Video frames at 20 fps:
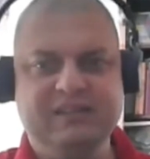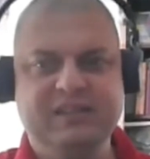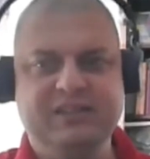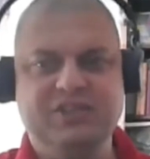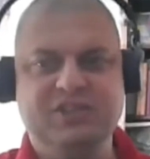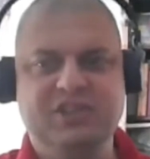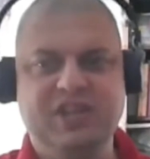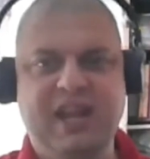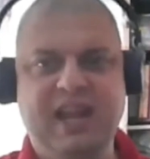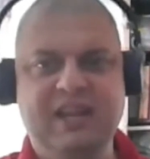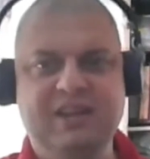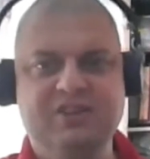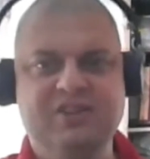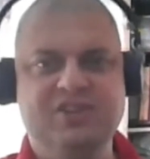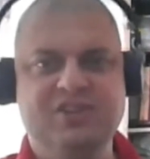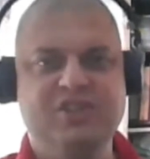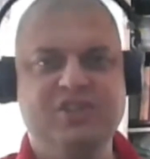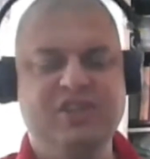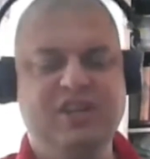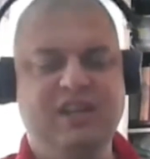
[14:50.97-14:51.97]

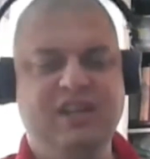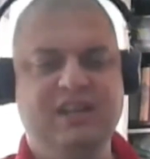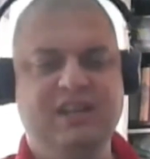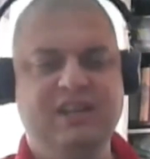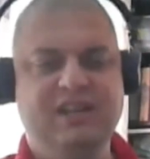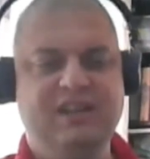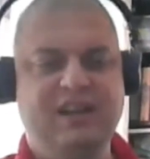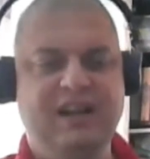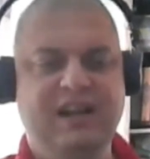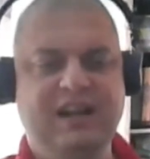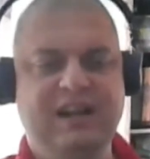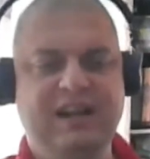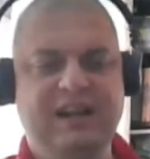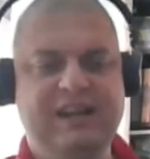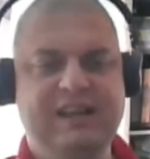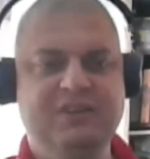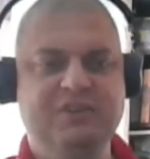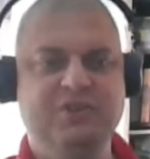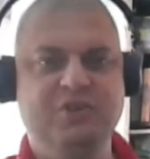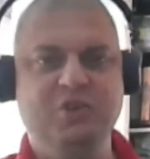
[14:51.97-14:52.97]
change
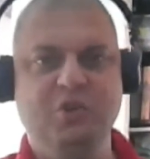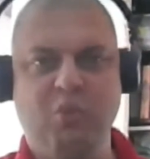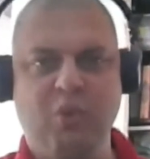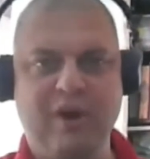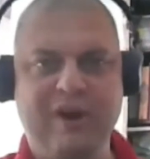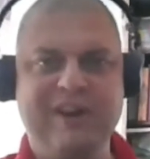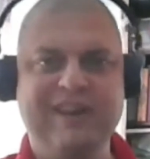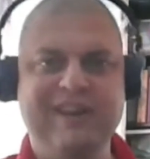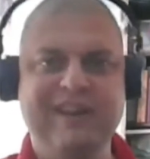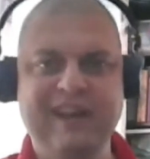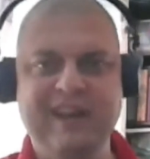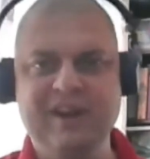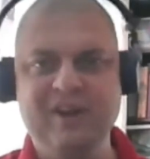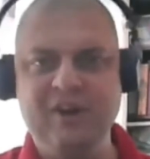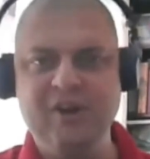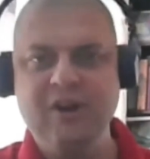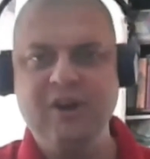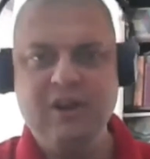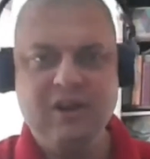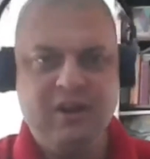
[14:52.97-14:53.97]
into work gear.